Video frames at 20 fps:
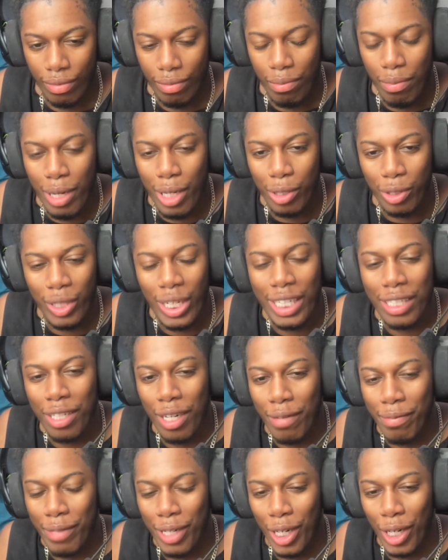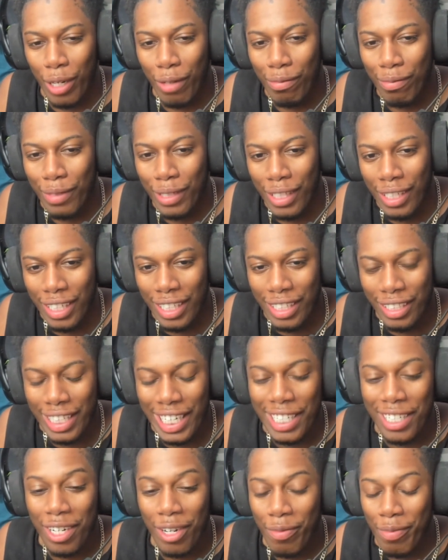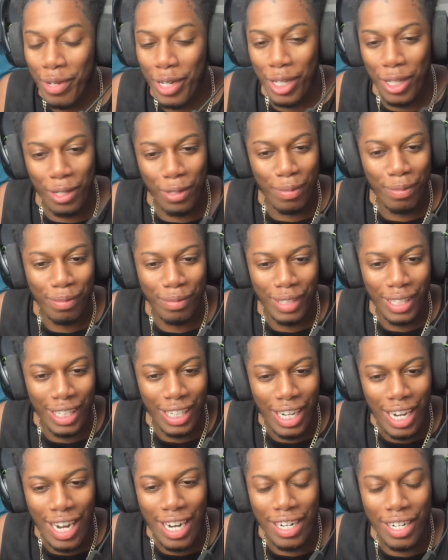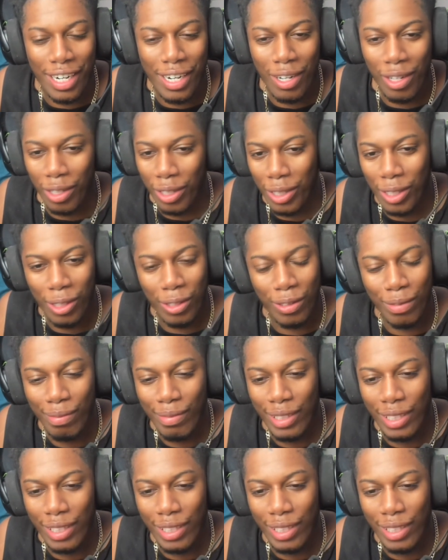Bro, say something dumb. Say something dumb. I dare you to.